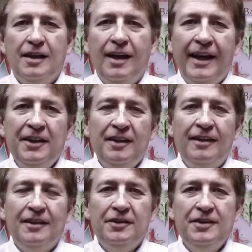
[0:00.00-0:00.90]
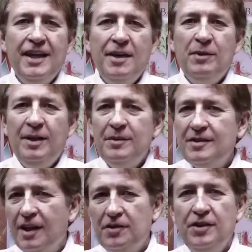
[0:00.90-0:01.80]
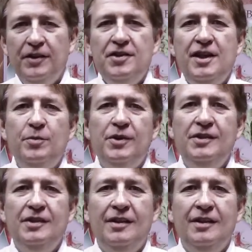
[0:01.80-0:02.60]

Hi, good day. My name is Dr. Terry Chambers,